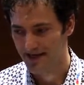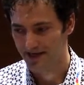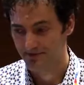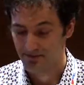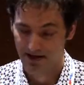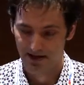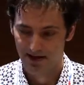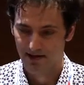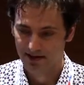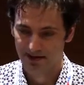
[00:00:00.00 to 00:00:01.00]
I
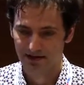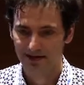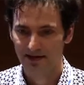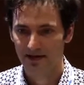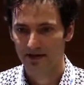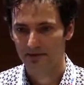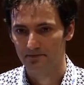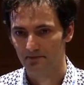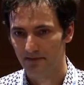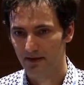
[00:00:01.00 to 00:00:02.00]
currently
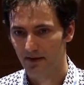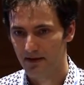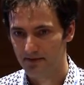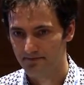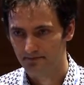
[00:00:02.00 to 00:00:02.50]
heard